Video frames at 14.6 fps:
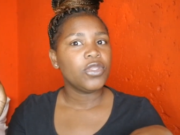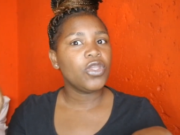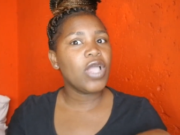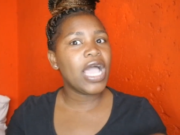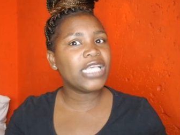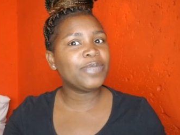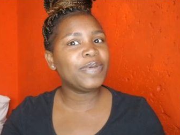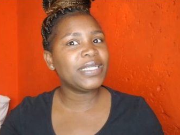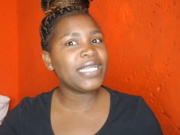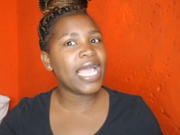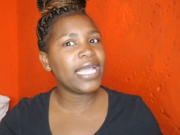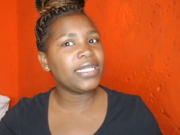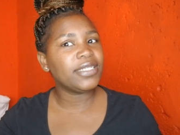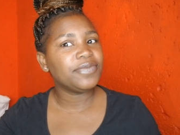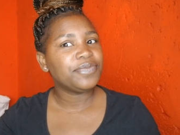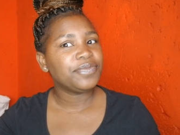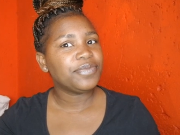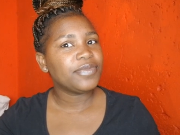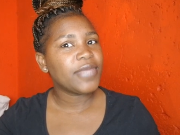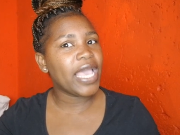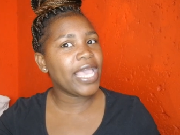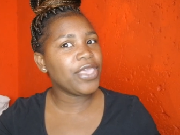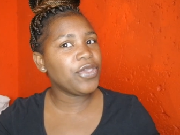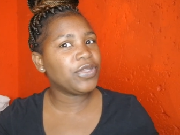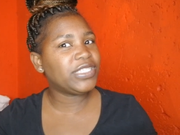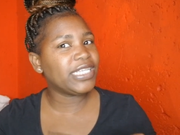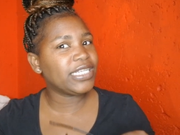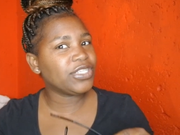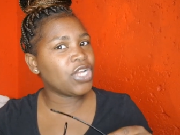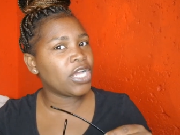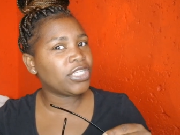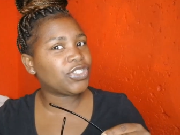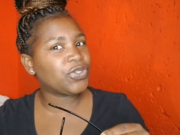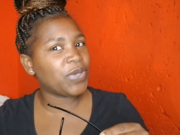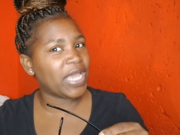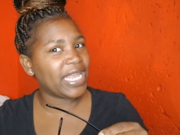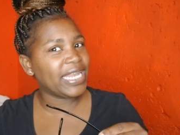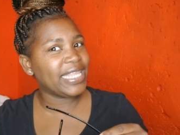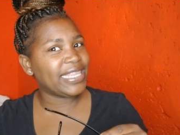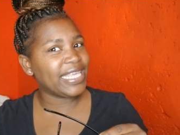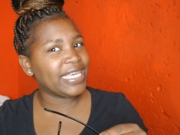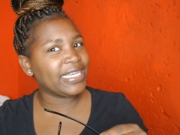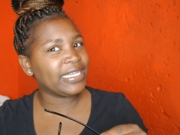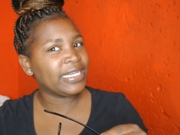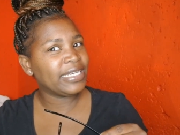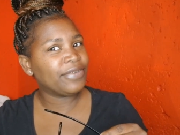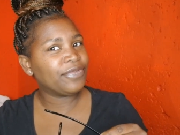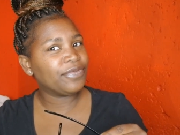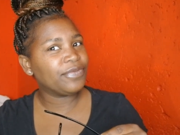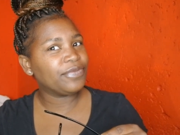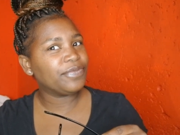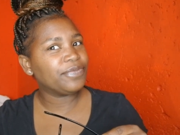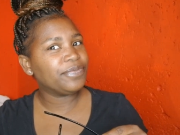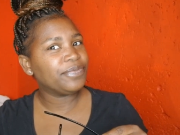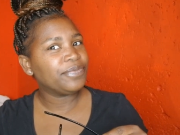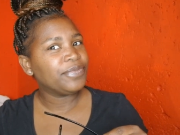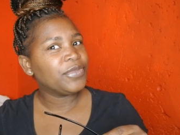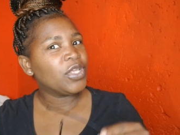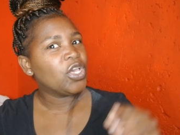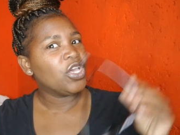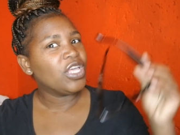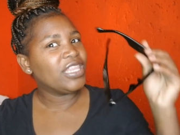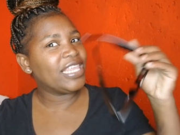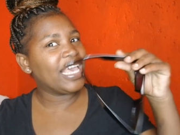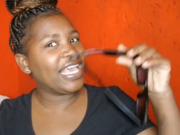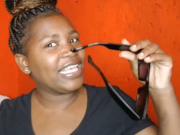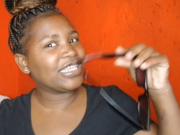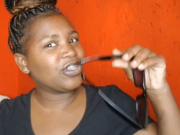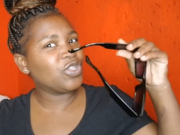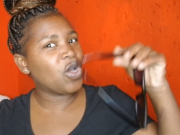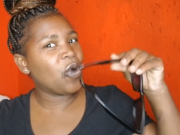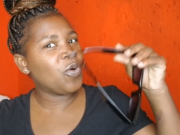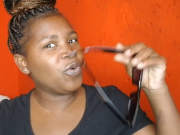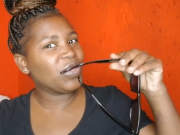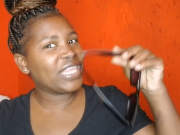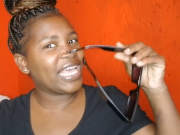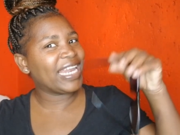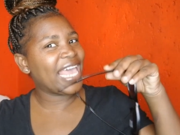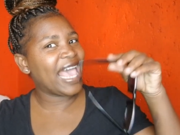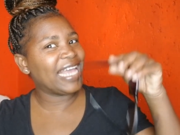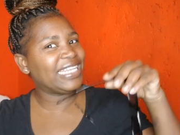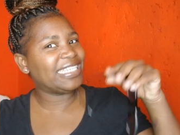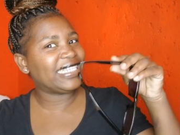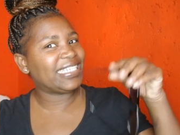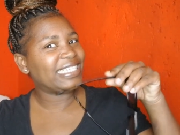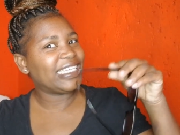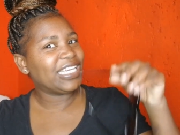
your husband died and you did not do anything. There is no third hand.